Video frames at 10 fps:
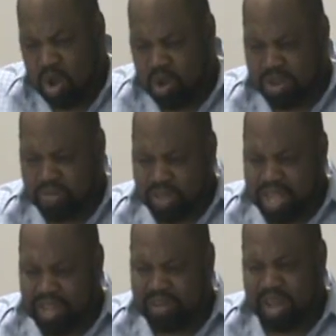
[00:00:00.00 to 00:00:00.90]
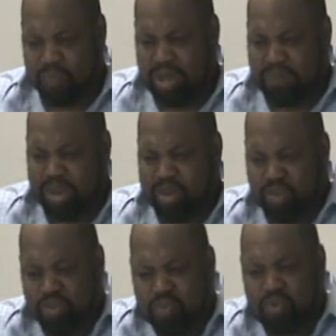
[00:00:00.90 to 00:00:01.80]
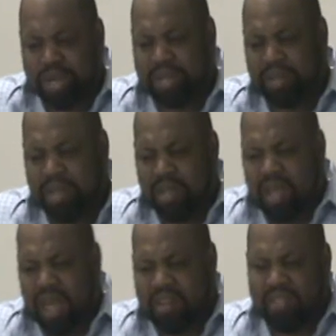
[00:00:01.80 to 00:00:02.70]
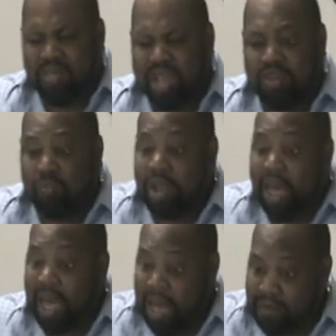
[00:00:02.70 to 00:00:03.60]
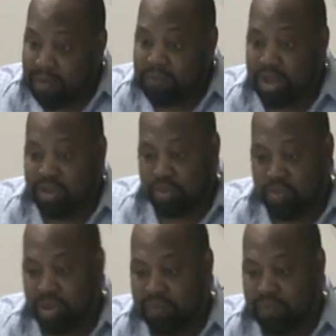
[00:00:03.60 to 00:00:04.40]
on the things that we've been doing and the things we haven't been doing.